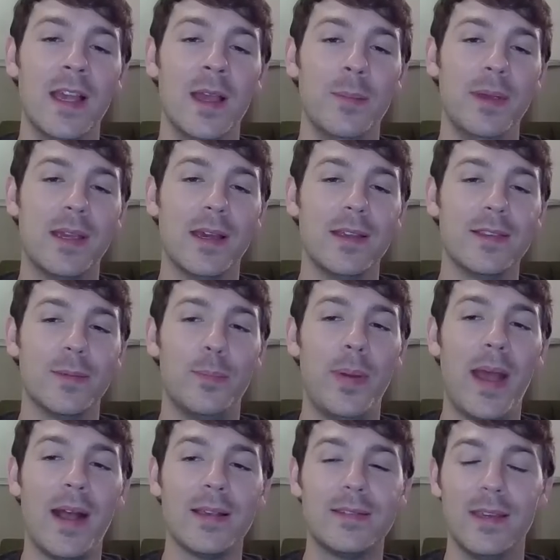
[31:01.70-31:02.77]
because
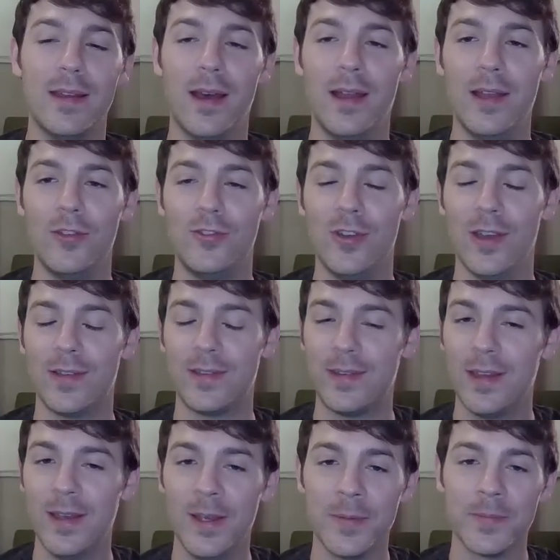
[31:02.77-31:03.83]
Bastiodon is
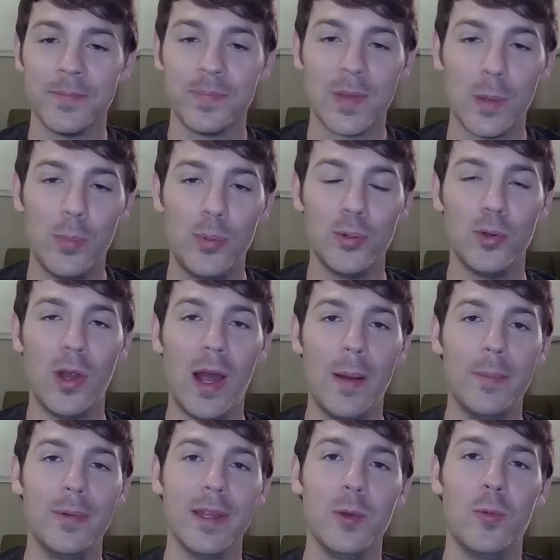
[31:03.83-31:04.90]
just
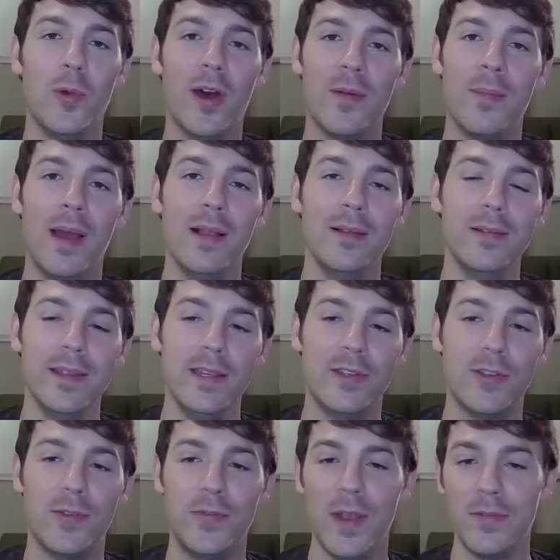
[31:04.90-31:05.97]
probably one of my
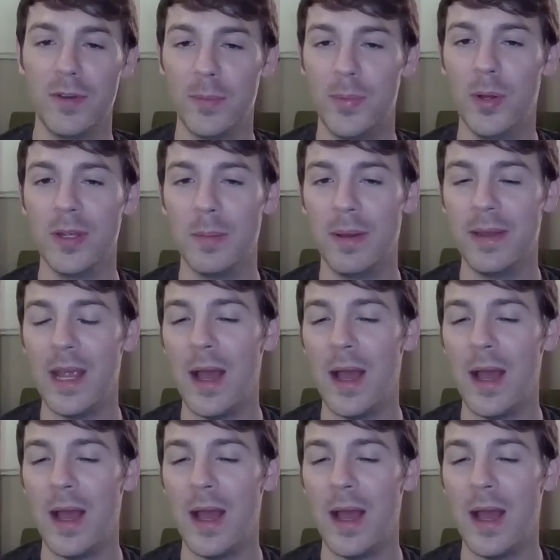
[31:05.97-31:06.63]
least favorite Pokemon.